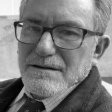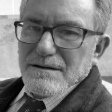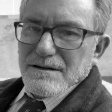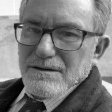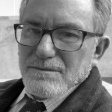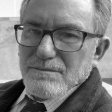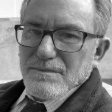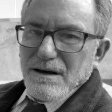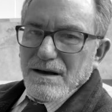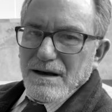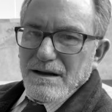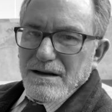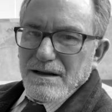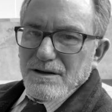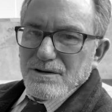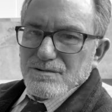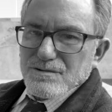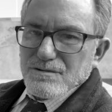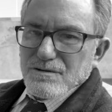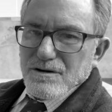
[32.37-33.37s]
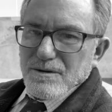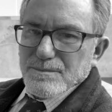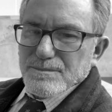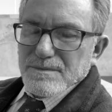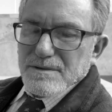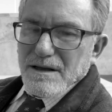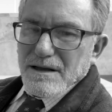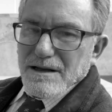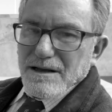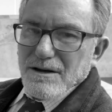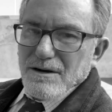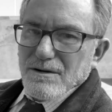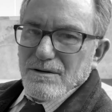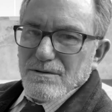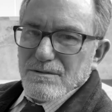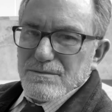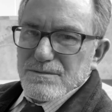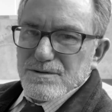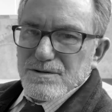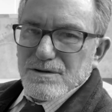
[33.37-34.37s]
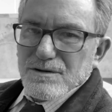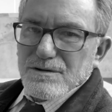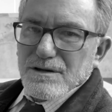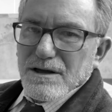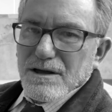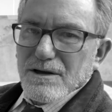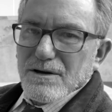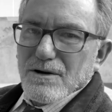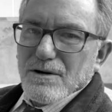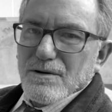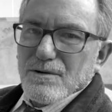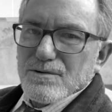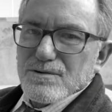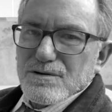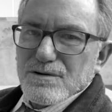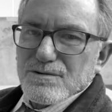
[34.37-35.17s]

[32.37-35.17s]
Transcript: in mining script, and he owes